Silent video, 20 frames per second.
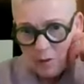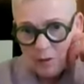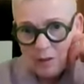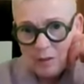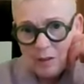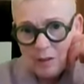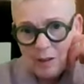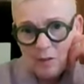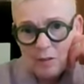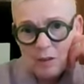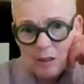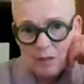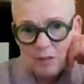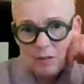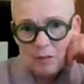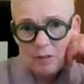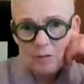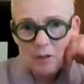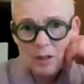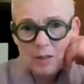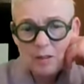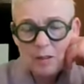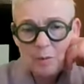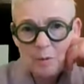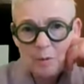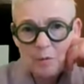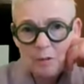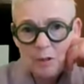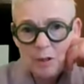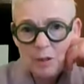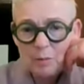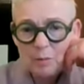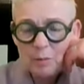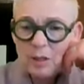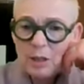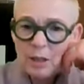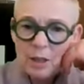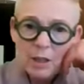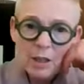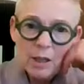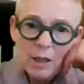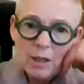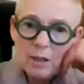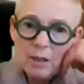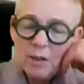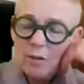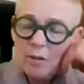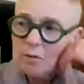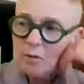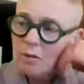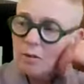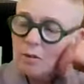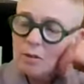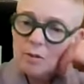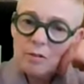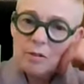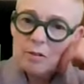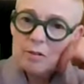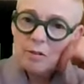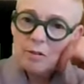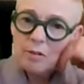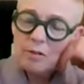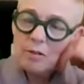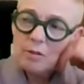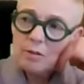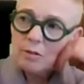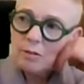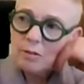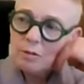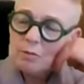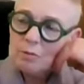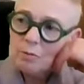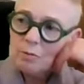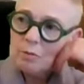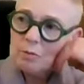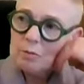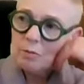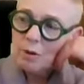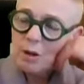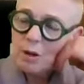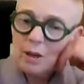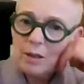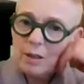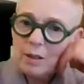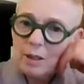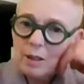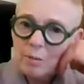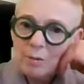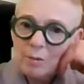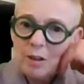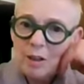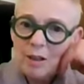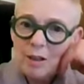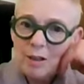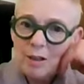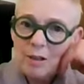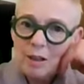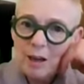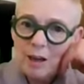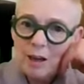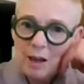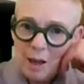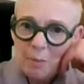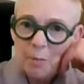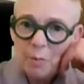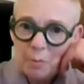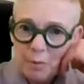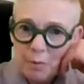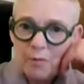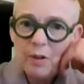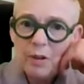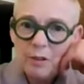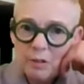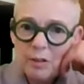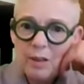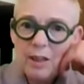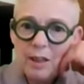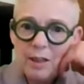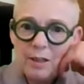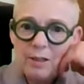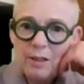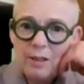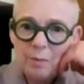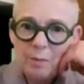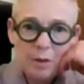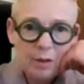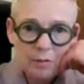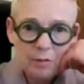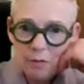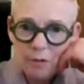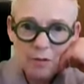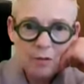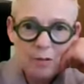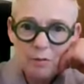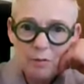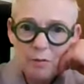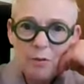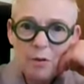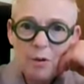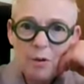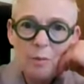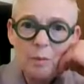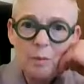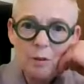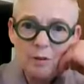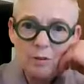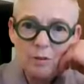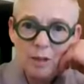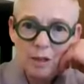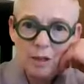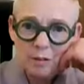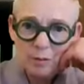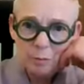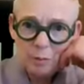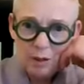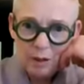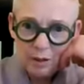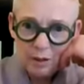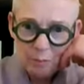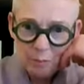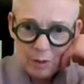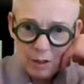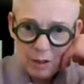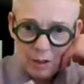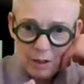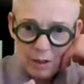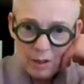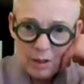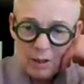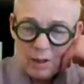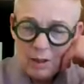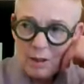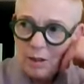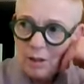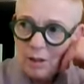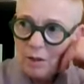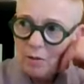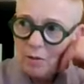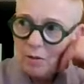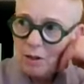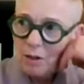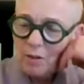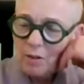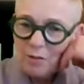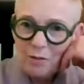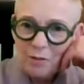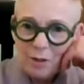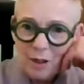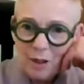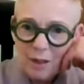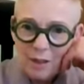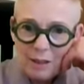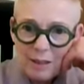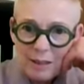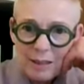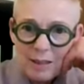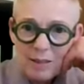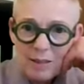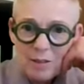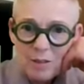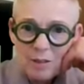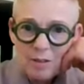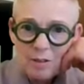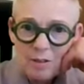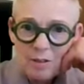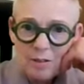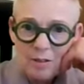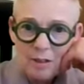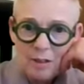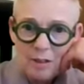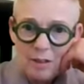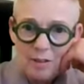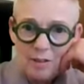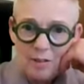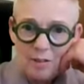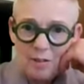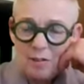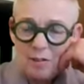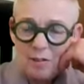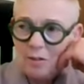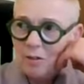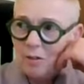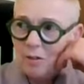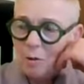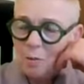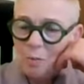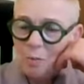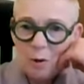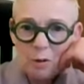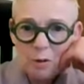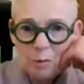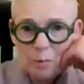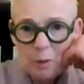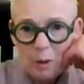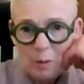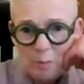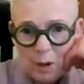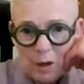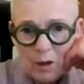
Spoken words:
and the degradation of academic freedom. And you know, this is what I keep saying, and that I am a professional academic first and foremost. That is my you know, kind of allegiance here is, you know, both my